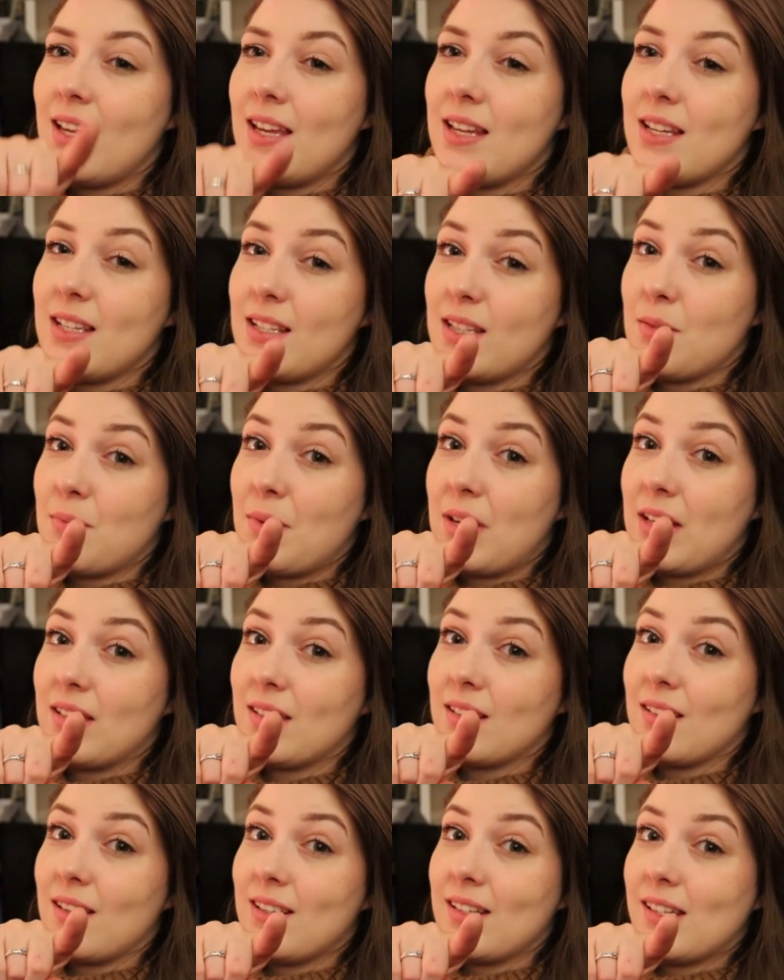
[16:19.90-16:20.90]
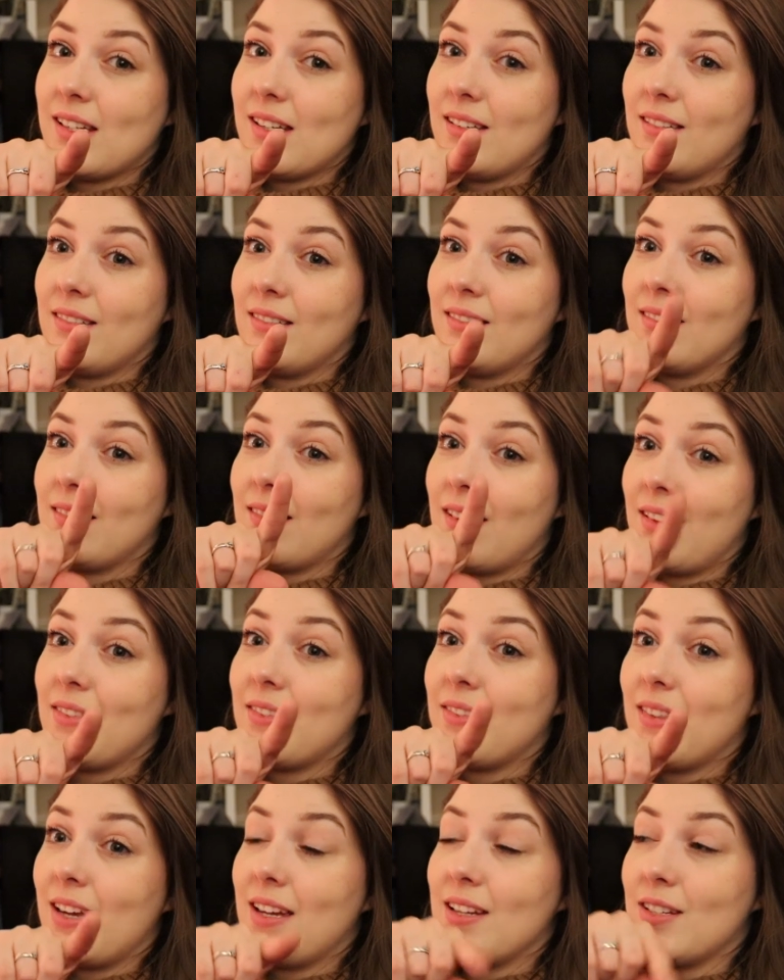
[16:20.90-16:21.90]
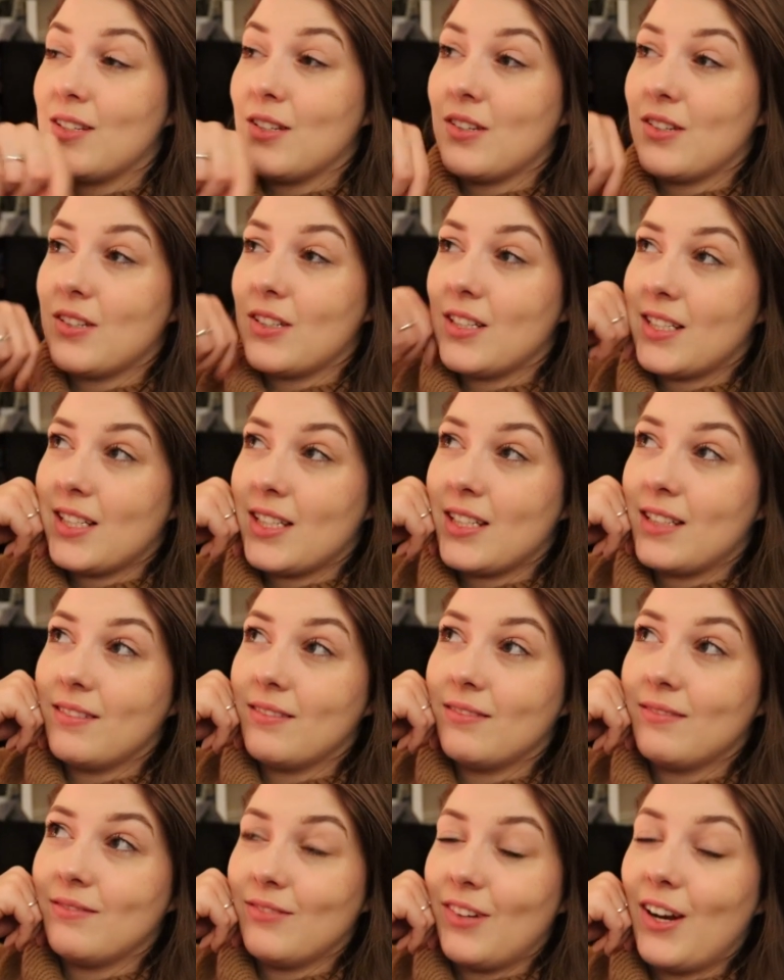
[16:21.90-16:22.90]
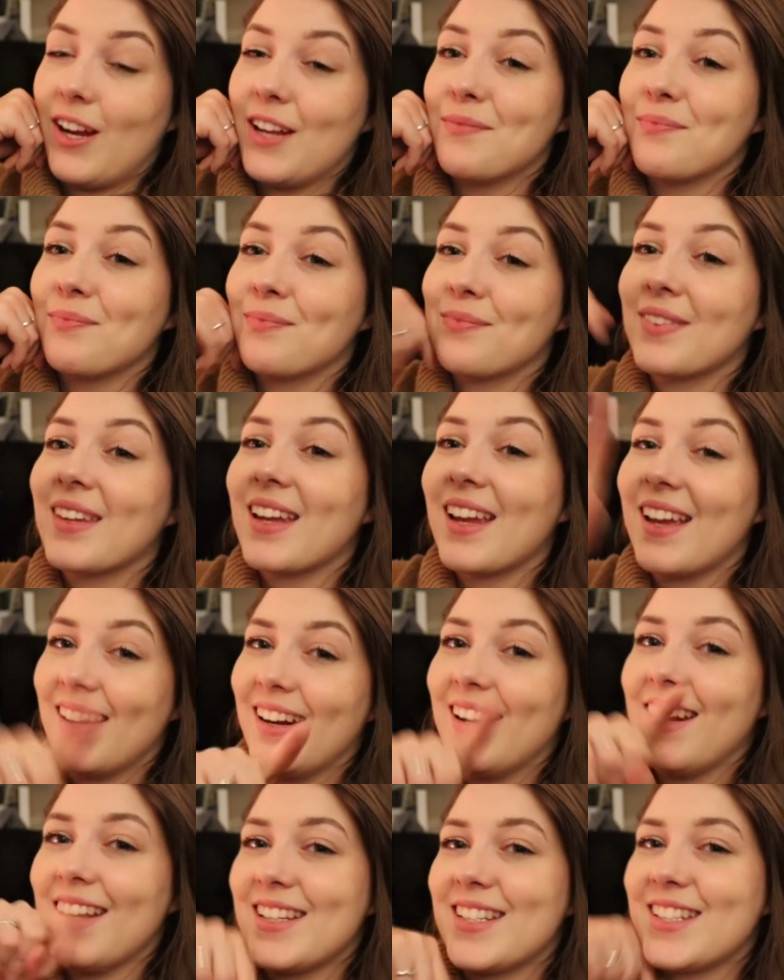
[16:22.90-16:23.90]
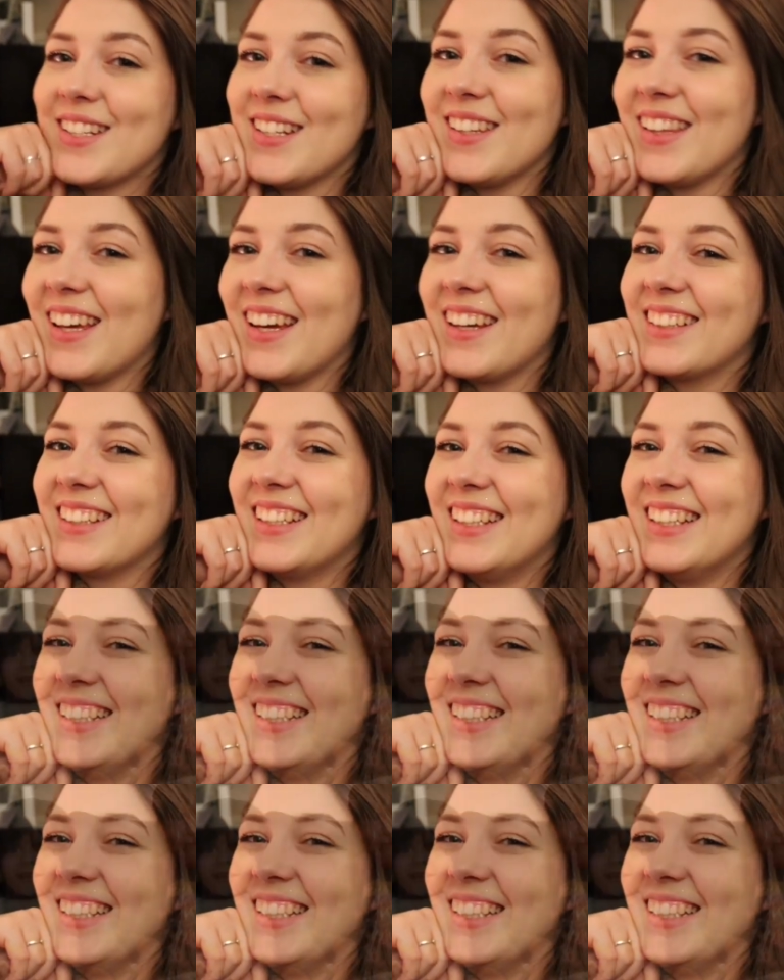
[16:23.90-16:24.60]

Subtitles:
is the best idea. That is a good idea. Right, let's do that.